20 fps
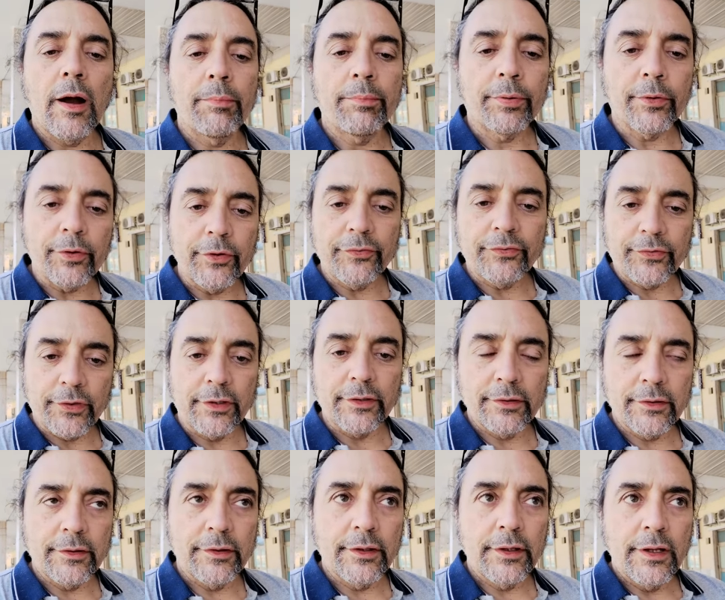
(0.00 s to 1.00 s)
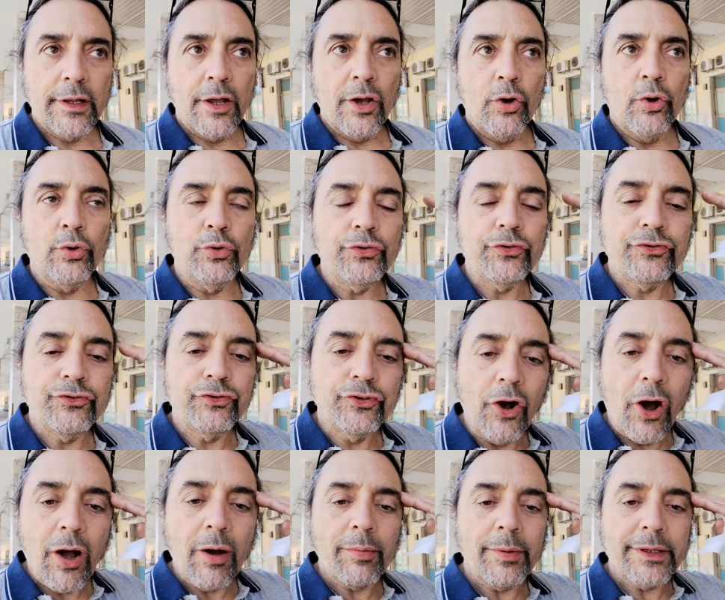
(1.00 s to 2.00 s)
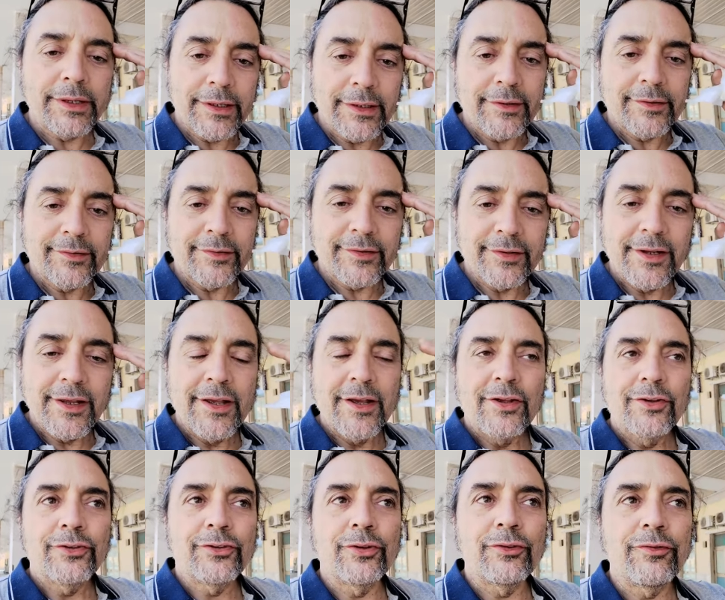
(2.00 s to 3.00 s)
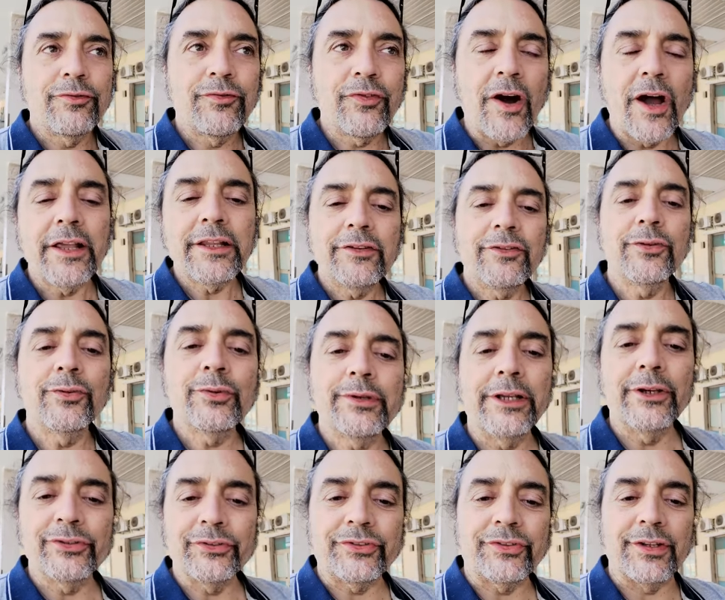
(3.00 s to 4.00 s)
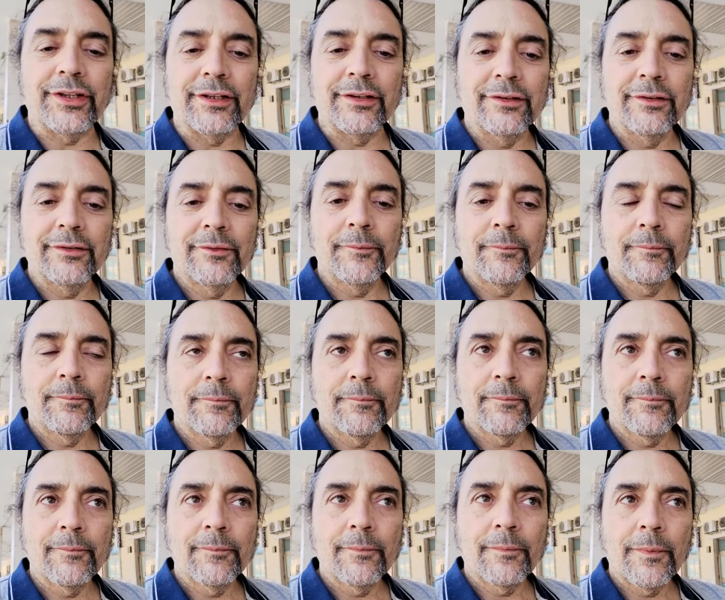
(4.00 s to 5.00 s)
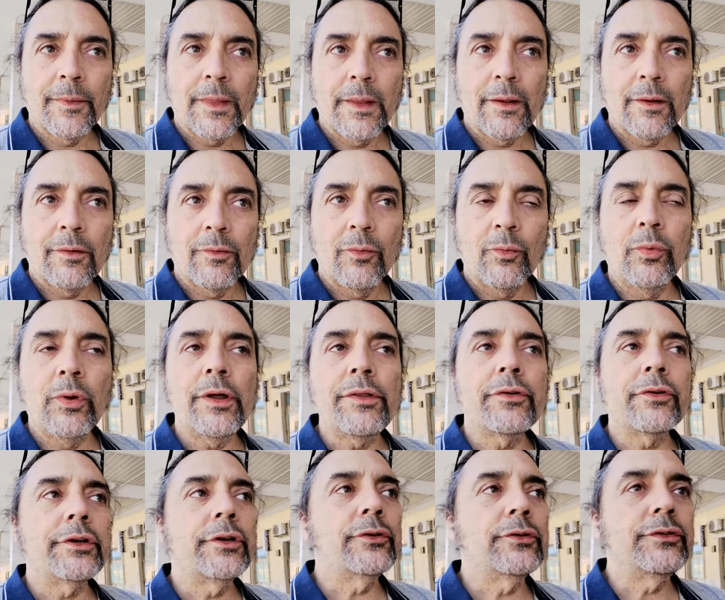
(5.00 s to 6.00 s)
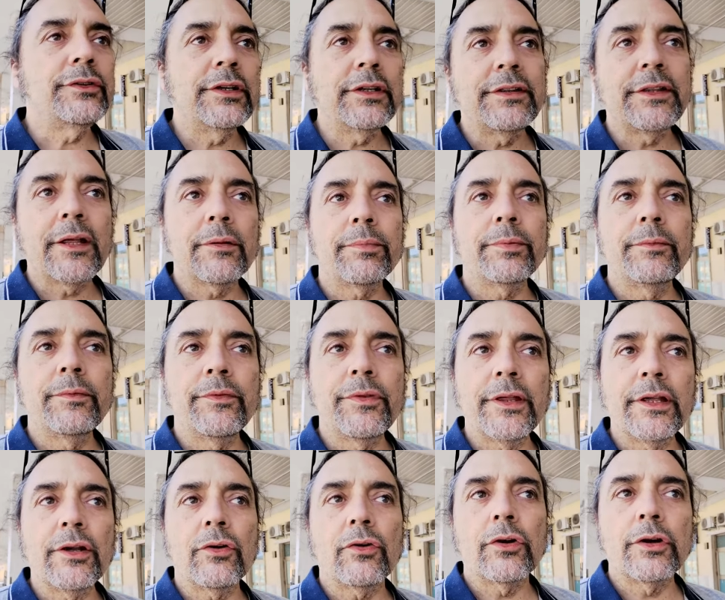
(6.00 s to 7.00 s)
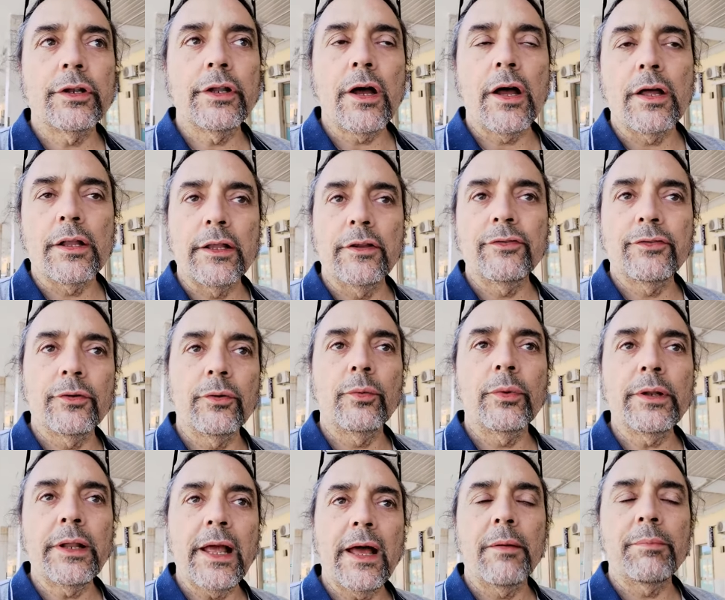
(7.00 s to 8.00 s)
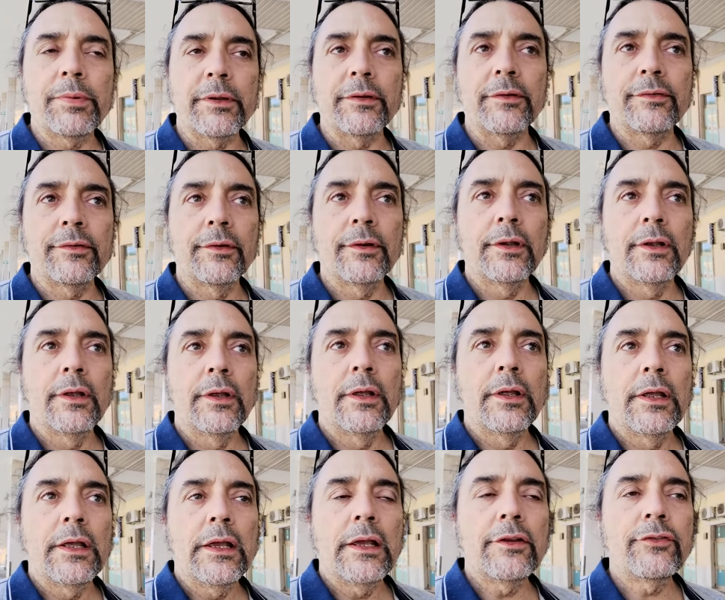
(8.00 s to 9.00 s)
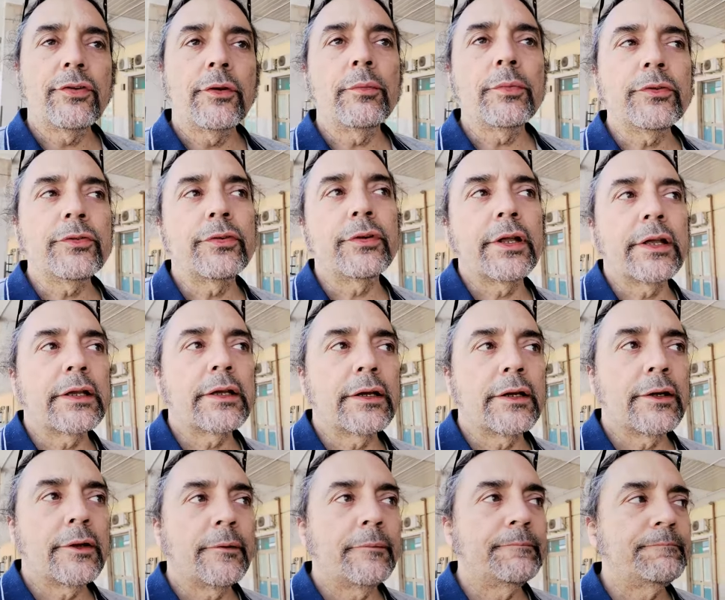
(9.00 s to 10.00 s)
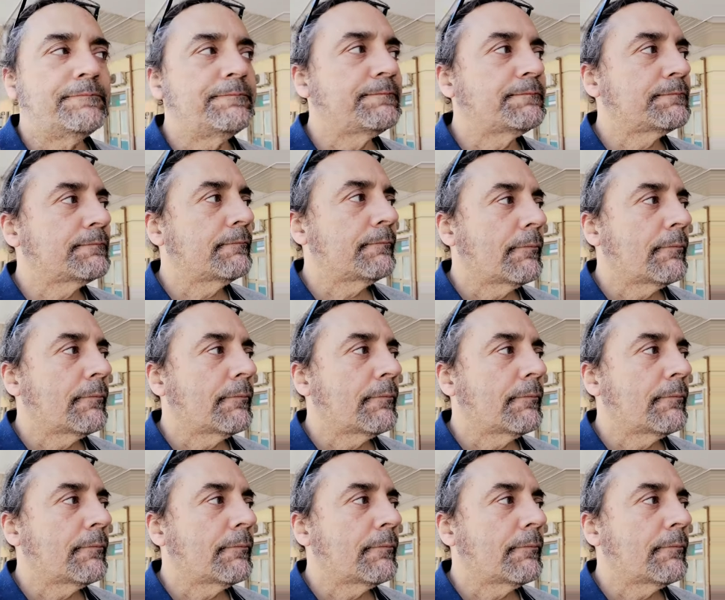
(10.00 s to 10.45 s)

a person whose job it is to find you guilty, whether you did that thing or not. And so what happens? It's almost like um,